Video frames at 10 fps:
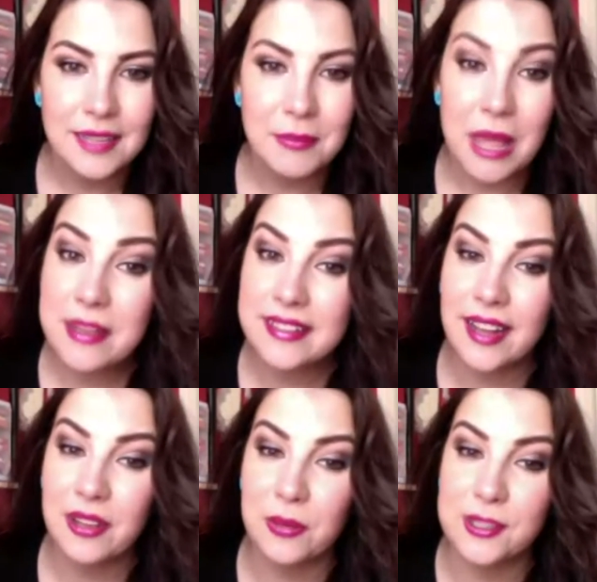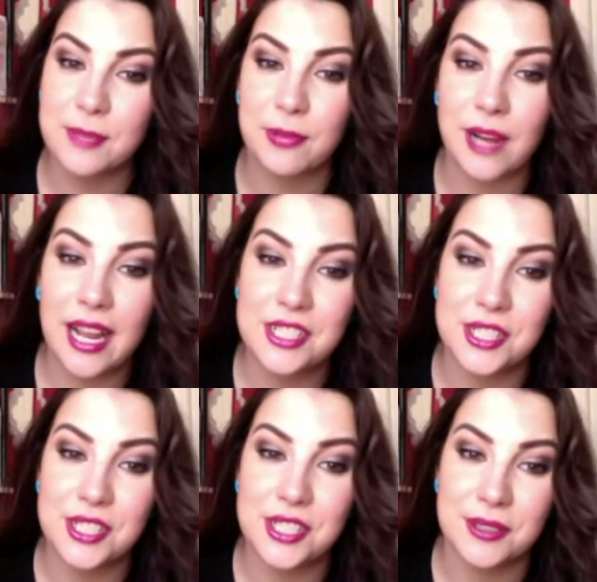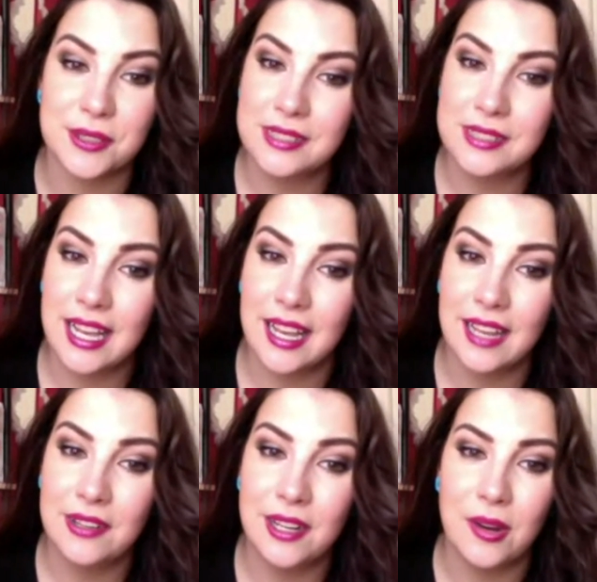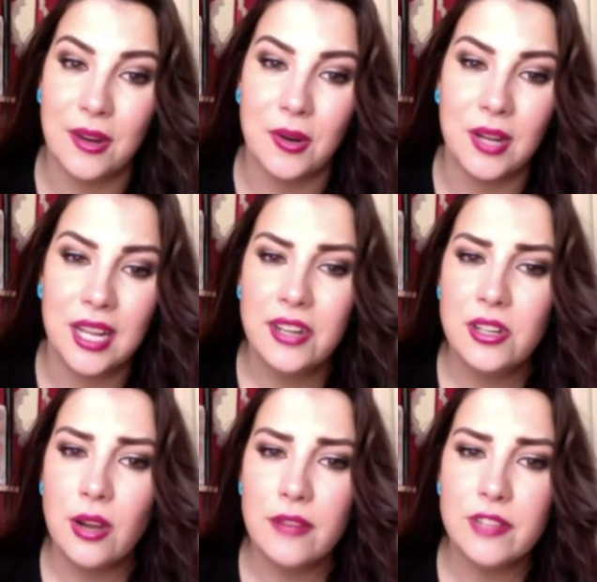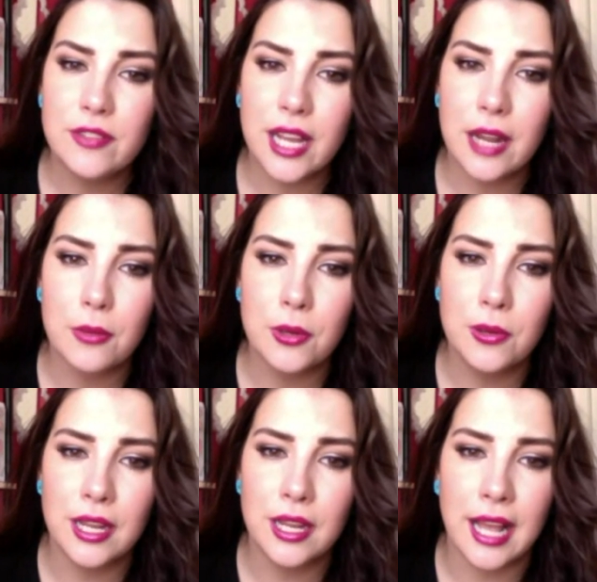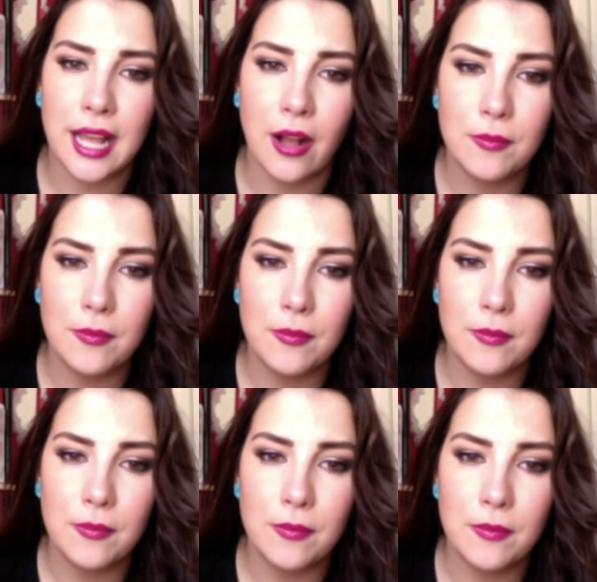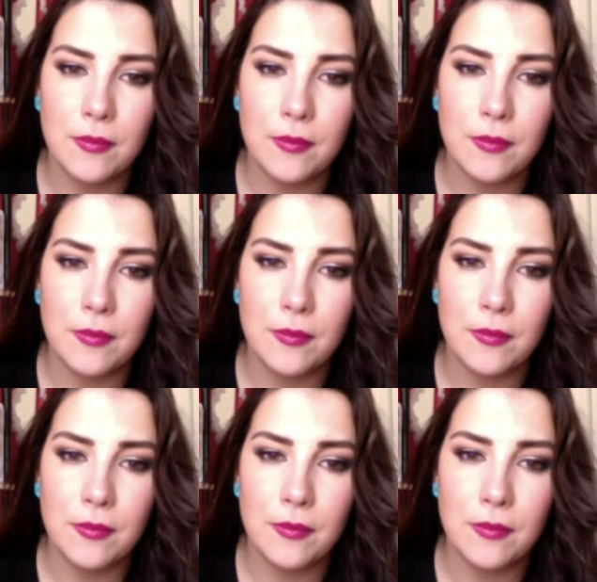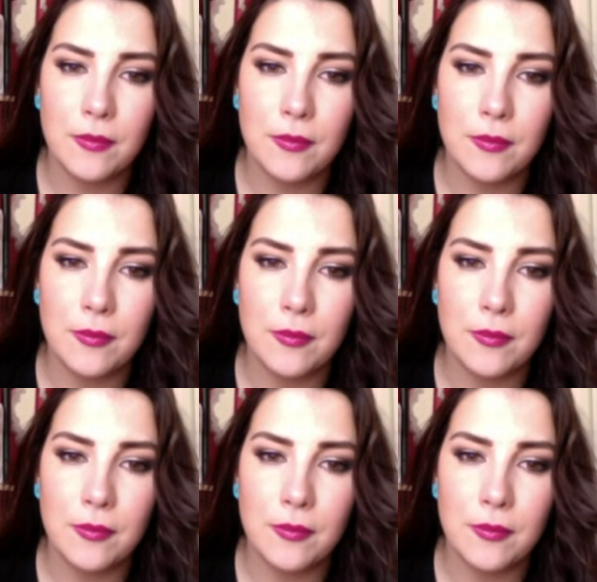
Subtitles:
Maybe Tyler will surprise you. Yeah, I don't know. No, I've never had a root canal. Tyler has.